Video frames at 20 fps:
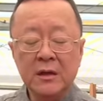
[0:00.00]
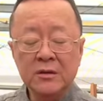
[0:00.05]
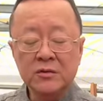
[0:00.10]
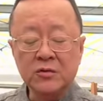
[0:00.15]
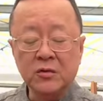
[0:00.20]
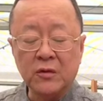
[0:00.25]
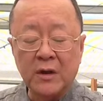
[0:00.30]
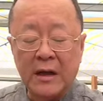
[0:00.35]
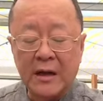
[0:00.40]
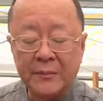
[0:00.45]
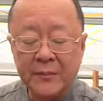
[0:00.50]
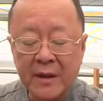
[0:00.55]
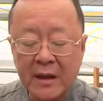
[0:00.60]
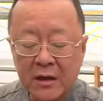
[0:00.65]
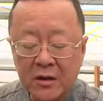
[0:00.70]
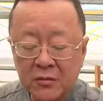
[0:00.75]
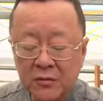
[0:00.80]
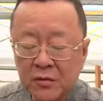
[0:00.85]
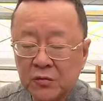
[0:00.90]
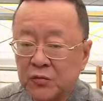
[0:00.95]
So I'm
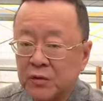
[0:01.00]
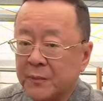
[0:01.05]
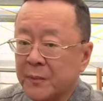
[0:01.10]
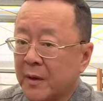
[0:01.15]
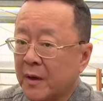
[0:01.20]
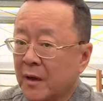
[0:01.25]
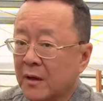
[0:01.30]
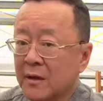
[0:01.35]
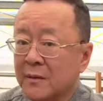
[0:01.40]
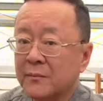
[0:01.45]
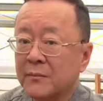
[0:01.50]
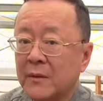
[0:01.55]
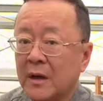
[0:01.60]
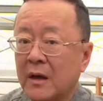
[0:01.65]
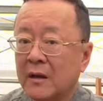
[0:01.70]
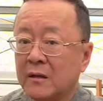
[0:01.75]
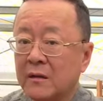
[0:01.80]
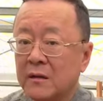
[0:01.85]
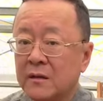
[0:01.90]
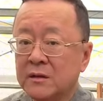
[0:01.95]
not going to repot them
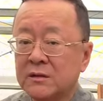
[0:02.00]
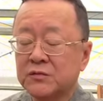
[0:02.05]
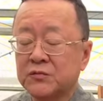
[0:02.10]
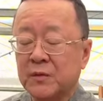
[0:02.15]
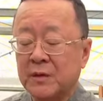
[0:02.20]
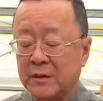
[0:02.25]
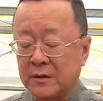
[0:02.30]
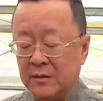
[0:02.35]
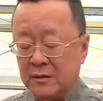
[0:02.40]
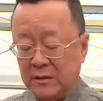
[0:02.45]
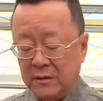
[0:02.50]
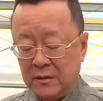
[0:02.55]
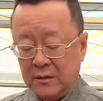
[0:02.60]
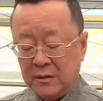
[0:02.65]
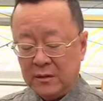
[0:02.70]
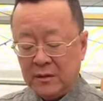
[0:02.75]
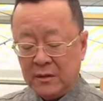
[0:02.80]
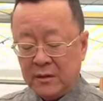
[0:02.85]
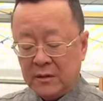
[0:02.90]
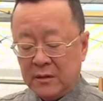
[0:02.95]
on this one
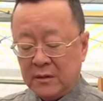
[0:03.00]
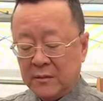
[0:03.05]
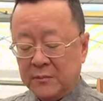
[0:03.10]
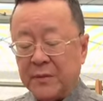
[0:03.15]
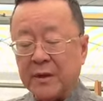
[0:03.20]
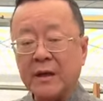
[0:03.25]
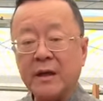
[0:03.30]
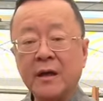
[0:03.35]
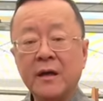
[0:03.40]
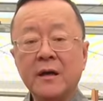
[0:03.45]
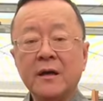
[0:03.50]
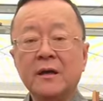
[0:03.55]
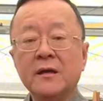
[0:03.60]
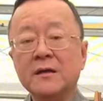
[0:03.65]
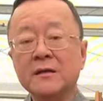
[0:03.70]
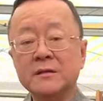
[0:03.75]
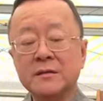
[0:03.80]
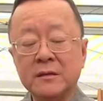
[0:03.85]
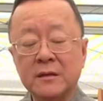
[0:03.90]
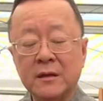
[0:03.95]

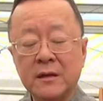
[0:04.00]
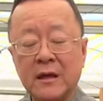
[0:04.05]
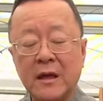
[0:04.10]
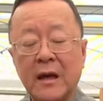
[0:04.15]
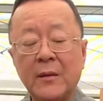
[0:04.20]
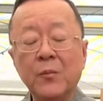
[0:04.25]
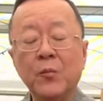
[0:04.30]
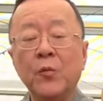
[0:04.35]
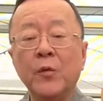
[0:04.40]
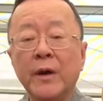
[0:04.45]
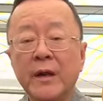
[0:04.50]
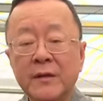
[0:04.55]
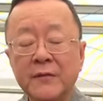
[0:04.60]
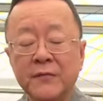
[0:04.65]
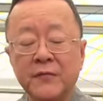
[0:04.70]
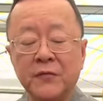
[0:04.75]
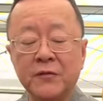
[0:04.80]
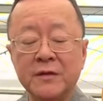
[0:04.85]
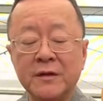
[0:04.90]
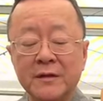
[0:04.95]
because I'm waiting
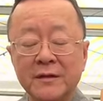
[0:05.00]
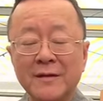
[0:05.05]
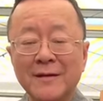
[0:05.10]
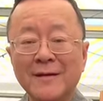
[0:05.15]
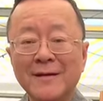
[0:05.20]
for the.